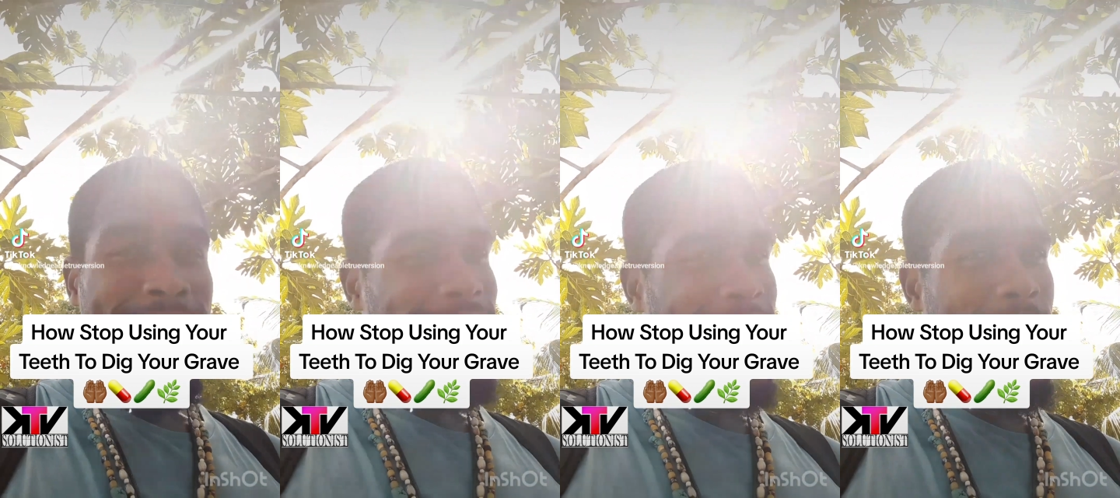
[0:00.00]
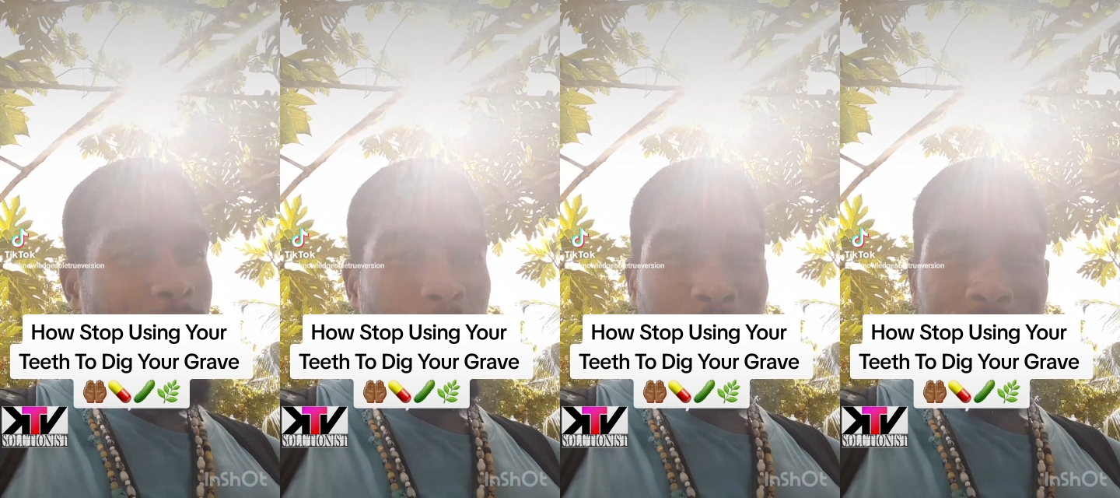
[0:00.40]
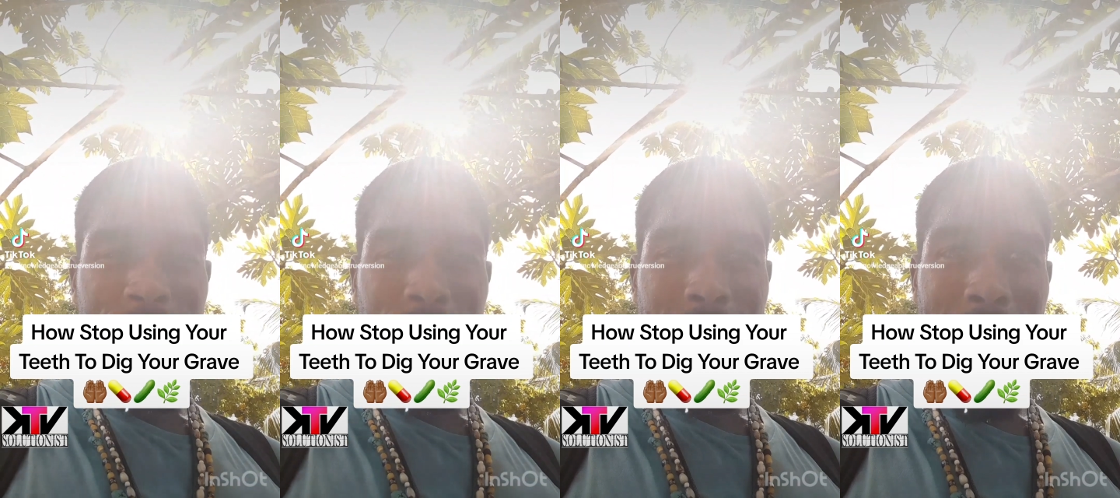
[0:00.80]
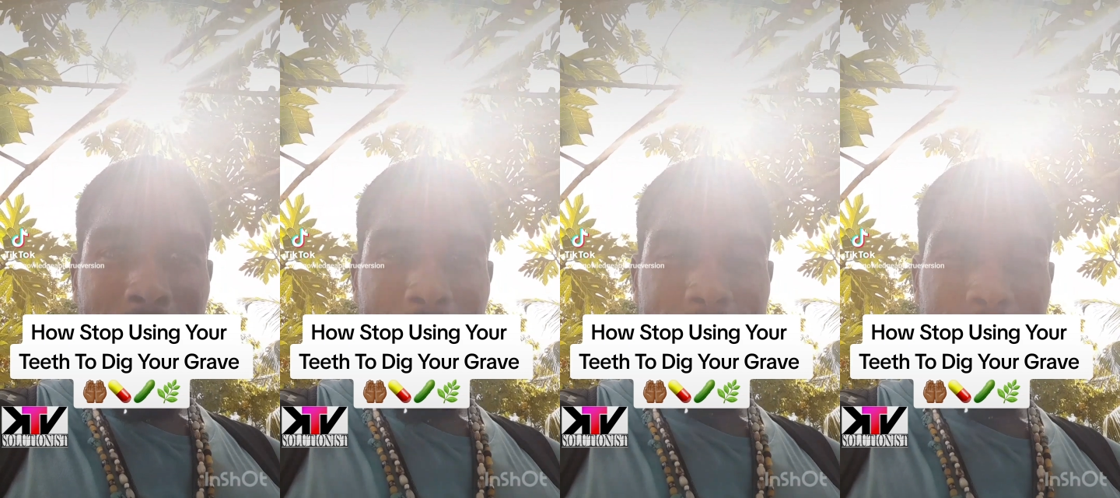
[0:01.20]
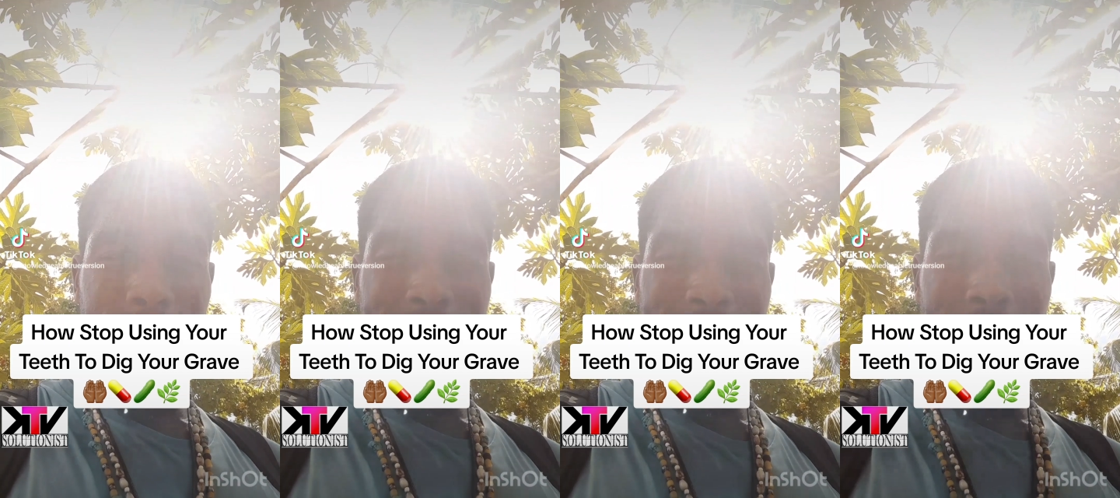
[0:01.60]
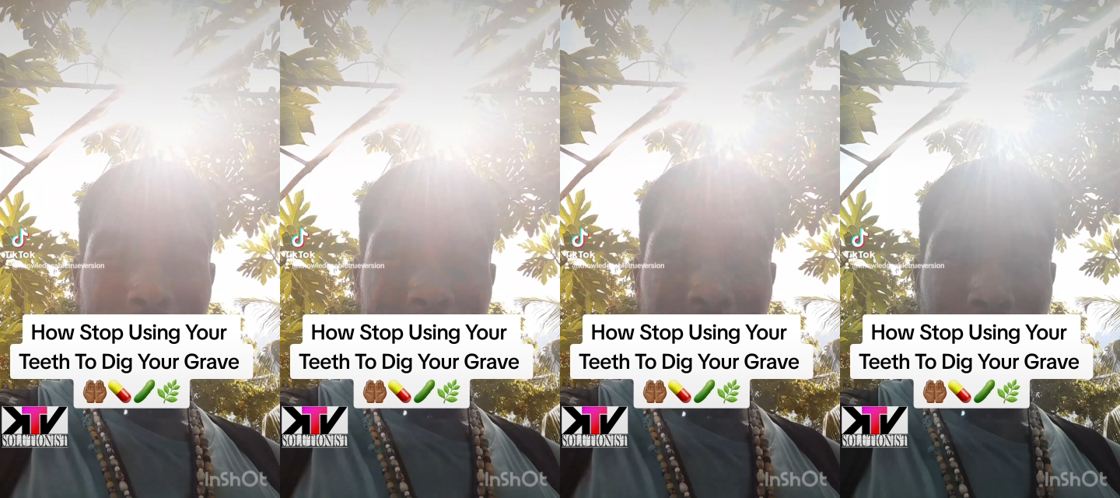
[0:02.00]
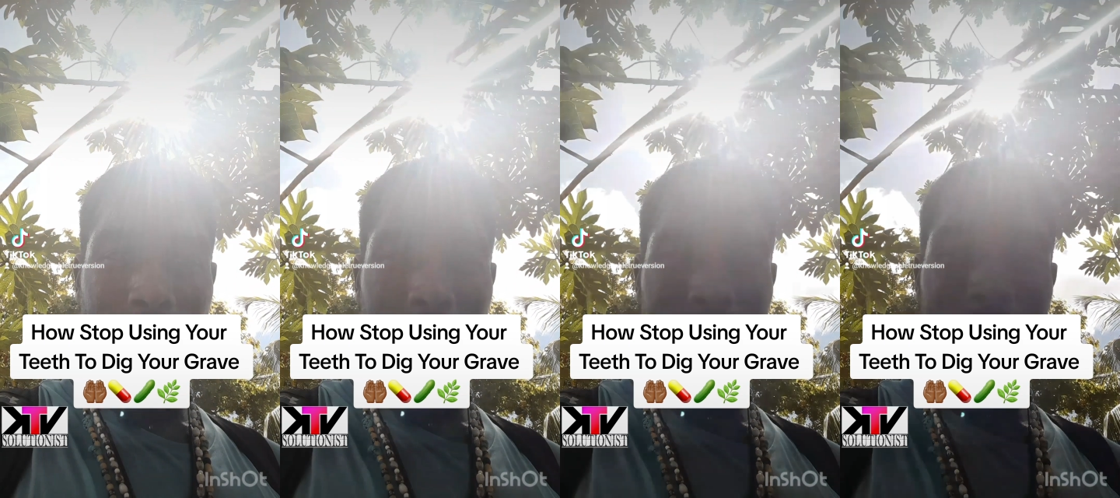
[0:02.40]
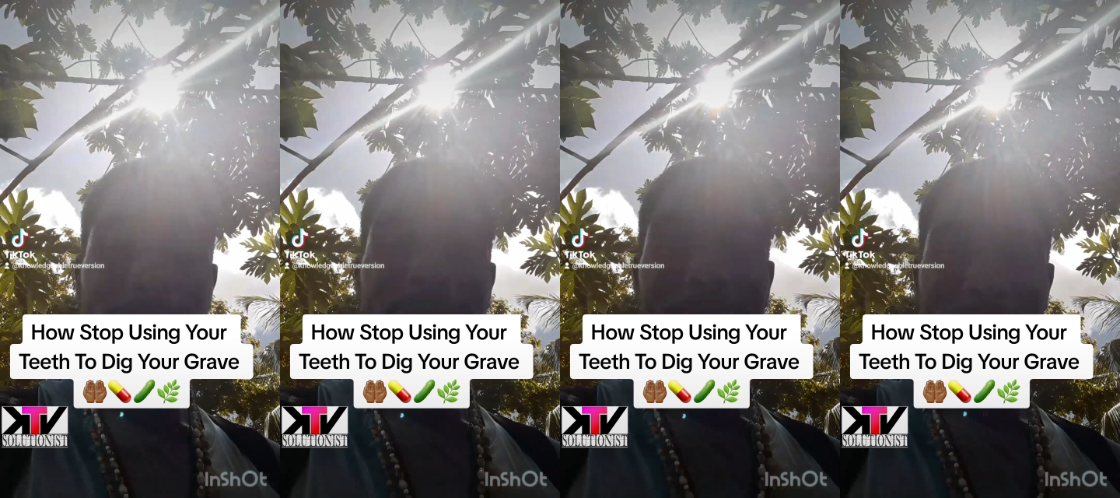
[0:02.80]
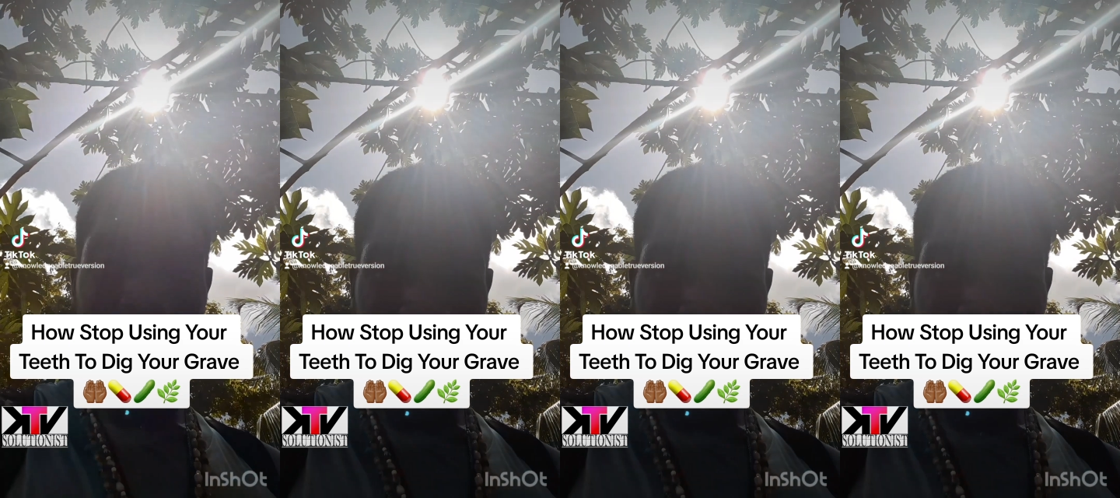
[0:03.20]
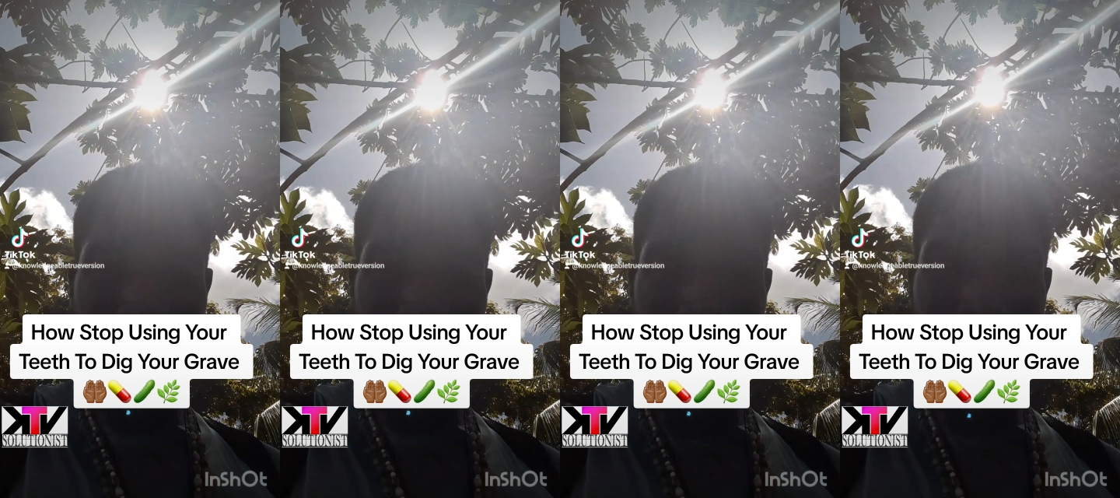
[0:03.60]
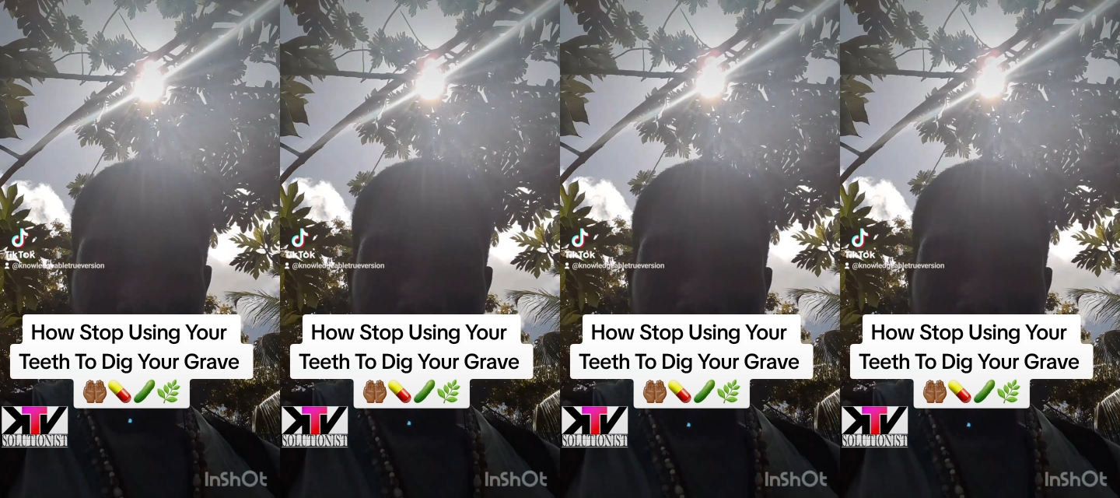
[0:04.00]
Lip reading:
(no speaker visible)